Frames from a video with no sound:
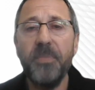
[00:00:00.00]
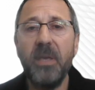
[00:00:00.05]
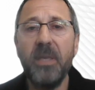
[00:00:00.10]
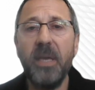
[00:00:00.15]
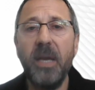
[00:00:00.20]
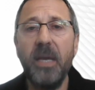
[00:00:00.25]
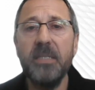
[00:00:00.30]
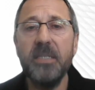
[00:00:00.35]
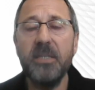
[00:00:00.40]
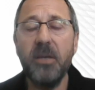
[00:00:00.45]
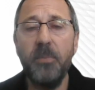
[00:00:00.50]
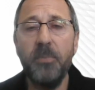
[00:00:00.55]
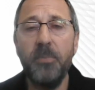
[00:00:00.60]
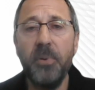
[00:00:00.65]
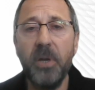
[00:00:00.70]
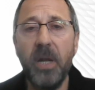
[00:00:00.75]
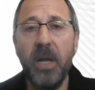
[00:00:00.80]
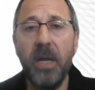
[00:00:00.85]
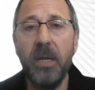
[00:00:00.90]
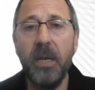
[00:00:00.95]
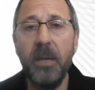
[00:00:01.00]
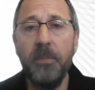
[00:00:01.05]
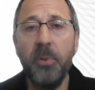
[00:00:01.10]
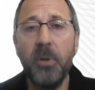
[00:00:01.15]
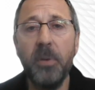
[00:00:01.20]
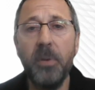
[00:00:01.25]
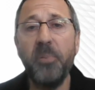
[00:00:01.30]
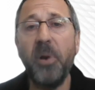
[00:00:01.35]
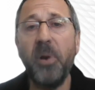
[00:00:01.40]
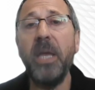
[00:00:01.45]
Okay, so it
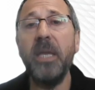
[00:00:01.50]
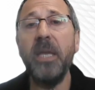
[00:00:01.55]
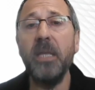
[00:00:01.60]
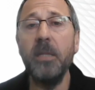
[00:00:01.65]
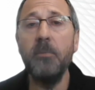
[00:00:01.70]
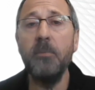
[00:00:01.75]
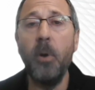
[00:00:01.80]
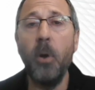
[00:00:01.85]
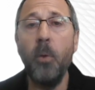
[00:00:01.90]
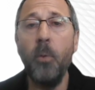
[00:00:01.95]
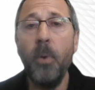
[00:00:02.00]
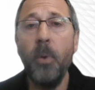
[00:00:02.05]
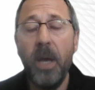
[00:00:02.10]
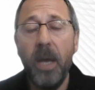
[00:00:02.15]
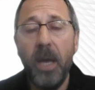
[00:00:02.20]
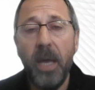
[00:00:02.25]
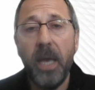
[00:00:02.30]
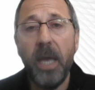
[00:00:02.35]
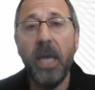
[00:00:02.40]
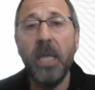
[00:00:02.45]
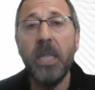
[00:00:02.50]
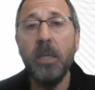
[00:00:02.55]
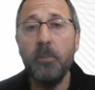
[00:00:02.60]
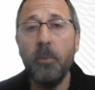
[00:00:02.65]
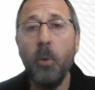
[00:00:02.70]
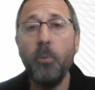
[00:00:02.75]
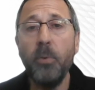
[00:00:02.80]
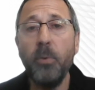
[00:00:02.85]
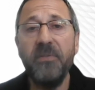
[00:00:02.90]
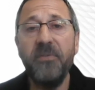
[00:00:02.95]
put a break in the wool, and the
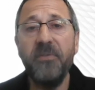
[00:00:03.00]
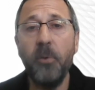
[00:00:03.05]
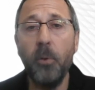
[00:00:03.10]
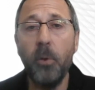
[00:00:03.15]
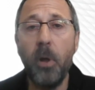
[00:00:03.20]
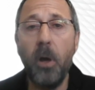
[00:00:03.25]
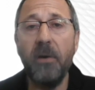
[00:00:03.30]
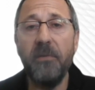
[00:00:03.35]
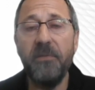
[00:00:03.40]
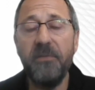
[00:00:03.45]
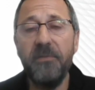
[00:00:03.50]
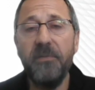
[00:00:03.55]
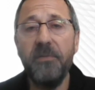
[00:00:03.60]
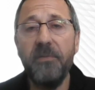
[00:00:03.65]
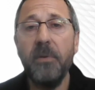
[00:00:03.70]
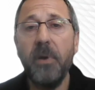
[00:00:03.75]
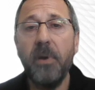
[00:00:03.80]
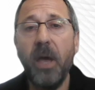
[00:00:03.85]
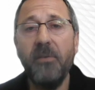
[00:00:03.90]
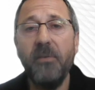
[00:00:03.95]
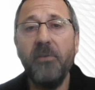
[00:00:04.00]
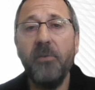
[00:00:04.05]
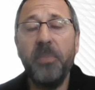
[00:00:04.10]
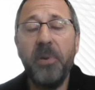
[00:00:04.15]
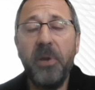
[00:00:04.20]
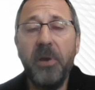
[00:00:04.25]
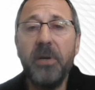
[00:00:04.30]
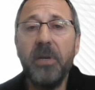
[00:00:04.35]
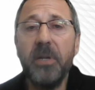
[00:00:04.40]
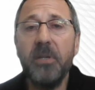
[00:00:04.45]
wool would fall off over a
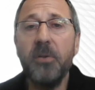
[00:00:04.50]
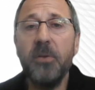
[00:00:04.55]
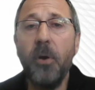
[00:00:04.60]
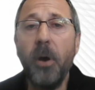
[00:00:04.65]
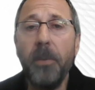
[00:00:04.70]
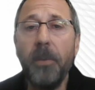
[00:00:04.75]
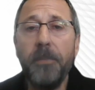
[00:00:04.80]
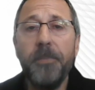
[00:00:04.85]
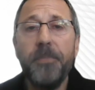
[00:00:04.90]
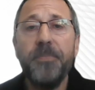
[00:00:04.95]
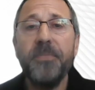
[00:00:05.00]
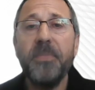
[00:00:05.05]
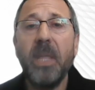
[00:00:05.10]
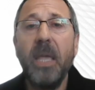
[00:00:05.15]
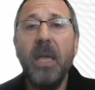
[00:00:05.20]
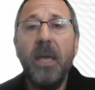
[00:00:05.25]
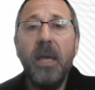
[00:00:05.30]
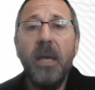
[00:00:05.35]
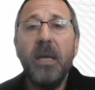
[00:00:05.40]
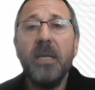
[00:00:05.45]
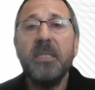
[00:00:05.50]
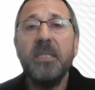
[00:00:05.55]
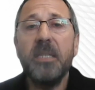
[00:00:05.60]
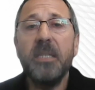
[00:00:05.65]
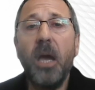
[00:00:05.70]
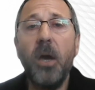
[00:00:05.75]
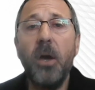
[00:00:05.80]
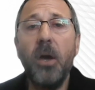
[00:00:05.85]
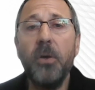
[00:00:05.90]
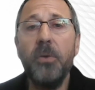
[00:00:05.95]
period of time.
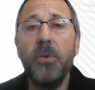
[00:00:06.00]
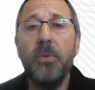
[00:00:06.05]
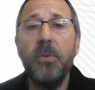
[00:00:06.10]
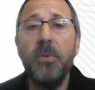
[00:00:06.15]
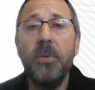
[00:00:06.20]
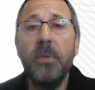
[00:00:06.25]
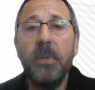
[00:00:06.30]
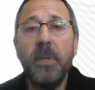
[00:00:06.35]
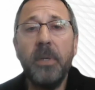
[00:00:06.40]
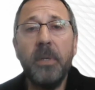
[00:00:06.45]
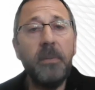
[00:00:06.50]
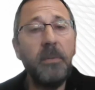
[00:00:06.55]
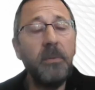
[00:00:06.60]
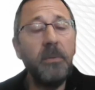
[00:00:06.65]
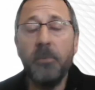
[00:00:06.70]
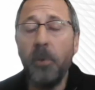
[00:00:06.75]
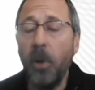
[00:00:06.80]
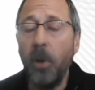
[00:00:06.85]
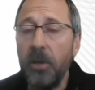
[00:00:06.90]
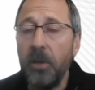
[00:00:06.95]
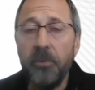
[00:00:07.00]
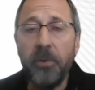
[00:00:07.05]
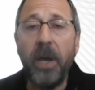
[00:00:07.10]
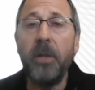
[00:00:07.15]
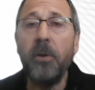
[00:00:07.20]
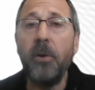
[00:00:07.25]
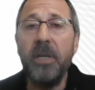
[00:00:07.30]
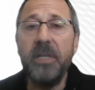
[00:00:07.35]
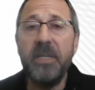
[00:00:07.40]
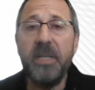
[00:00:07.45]
So, like,
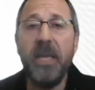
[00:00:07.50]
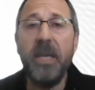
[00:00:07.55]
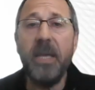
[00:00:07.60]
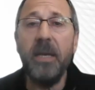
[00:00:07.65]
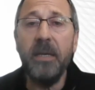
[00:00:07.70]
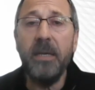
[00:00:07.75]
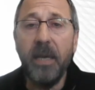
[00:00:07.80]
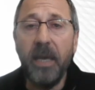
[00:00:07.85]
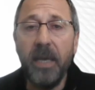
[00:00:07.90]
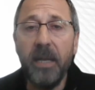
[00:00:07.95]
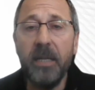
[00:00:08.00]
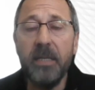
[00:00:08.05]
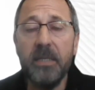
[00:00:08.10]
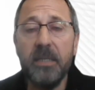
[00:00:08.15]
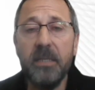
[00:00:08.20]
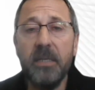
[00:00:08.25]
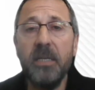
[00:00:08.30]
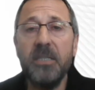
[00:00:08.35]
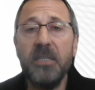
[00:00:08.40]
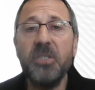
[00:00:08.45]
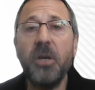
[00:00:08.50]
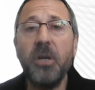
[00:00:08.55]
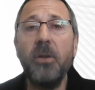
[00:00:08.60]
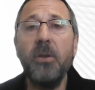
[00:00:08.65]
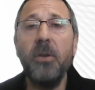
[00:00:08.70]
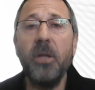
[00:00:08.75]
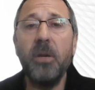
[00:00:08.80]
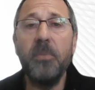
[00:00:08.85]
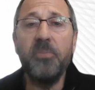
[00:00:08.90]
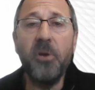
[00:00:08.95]
great idea, and it
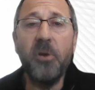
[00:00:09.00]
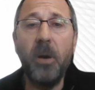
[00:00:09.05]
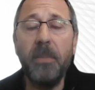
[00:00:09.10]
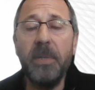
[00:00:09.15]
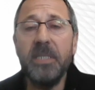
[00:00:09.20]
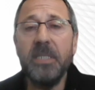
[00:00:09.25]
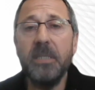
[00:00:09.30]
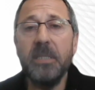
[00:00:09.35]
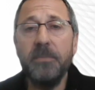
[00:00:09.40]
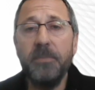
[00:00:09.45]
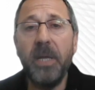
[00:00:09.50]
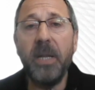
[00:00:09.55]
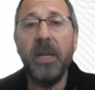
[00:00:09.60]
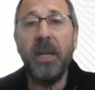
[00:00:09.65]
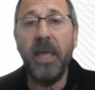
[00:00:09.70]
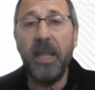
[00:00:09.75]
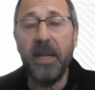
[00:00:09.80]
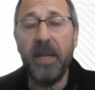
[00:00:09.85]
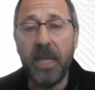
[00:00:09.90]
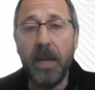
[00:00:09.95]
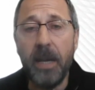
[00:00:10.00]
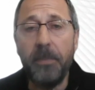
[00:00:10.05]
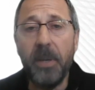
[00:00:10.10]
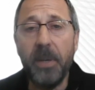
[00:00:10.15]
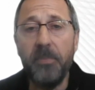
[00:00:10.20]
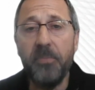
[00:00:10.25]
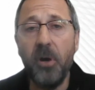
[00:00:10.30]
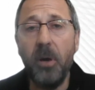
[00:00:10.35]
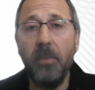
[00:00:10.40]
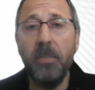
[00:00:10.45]
showed a lot of promise, but it had a
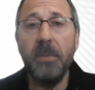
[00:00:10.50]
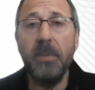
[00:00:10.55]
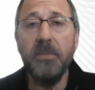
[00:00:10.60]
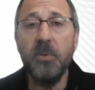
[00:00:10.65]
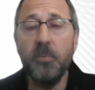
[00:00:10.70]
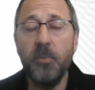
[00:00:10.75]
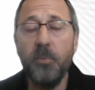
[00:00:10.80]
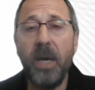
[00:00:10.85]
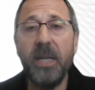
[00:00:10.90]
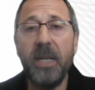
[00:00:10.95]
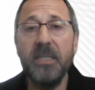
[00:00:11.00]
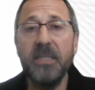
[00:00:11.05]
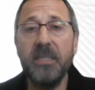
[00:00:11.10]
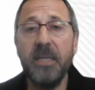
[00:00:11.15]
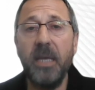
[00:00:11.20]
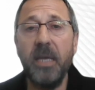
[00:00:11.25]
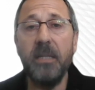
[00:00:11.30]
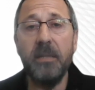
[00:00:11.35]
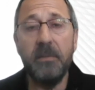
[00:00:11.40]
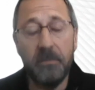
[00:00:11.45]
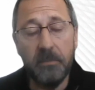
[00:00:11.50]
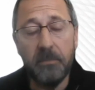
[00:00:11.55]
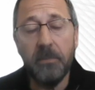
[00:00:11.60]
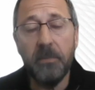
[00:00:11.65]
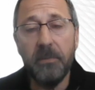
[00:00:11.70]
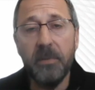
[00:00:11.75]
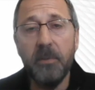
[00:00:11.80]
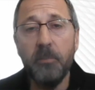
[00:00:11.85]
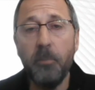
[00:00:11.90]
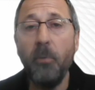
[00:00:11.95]
couple of problems. One is that
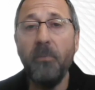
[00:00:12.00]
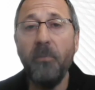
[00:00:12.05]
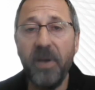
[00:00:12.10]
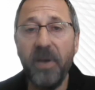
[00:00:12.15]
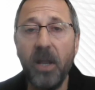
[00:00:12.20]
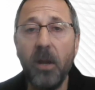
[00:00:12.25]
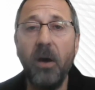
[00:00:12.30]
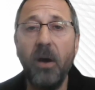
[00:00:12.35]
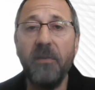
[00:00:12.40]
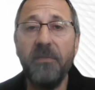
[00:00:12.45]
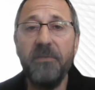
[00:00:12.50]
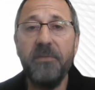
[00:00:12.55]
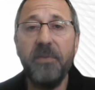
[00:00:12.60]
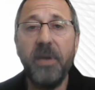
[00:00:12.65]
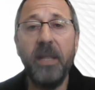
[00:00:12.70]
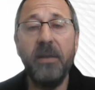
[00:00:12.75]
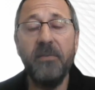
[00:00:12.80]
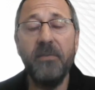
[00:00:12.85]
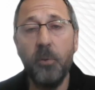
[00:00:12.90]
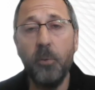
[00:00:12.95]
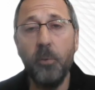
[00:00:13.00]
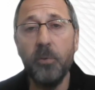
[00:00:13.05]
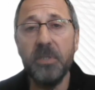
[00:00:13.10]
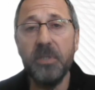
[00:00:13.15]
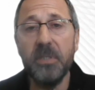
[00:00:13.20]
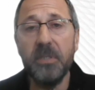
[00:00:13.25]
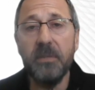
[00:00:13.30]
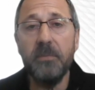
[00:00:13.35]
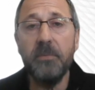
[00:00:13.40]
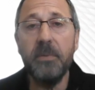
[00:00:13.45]
the wool fell off, and of
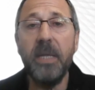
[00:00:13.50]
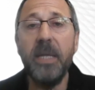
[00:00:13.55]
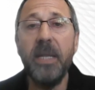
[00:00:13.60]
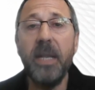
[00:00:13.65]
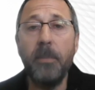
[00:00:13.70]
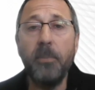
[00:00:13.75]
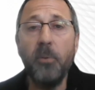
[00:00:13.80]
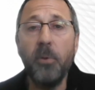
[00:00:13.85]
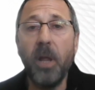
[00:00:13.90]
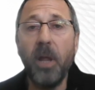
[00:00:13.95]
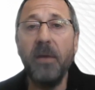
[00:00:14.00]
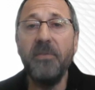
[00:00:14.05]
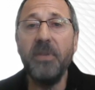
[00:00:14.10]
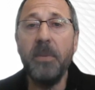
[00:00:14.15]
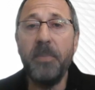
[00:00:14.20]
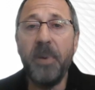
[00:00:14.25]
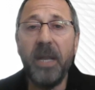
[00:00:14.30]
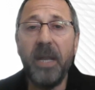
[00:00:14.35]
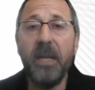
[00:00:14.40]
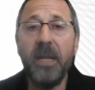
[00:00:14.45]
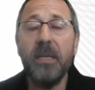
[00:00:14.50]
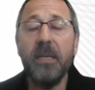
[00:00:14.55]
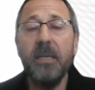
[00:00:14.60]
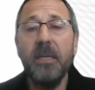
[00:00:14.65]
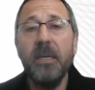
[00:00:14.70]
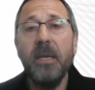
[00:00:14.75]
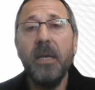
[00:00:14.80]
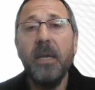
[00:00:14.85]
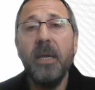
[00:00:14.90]
course, it would end up all over your paddock.